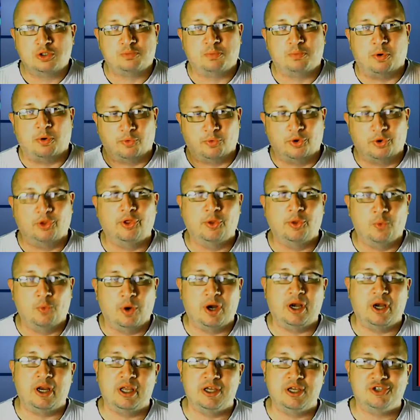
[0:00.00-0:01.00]
but really what
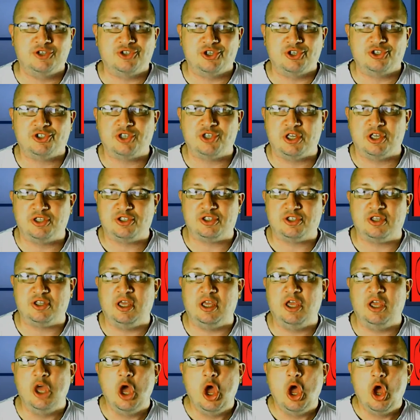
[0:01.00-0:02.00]
it is it's
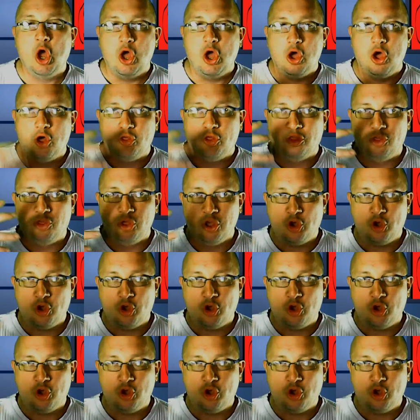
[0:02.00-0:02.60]
the